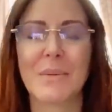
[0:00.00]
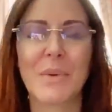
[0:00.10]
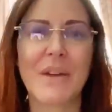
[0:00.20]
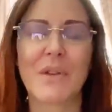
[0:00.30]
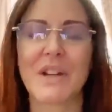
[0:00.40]

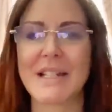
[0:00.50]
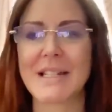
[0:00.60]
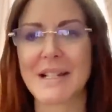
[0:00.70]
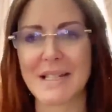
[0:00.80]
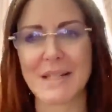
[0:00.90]
whatever it
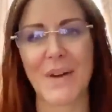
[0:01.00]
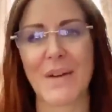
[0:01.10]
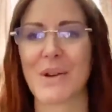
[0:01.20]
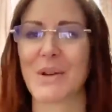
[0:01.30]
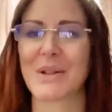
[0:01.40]
is, because it's
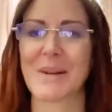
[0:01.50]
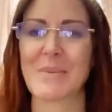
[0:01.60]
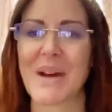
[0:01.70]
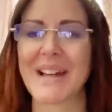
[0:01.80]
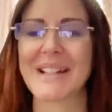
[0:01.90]
5 o'clock
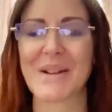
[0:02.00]
somewhere.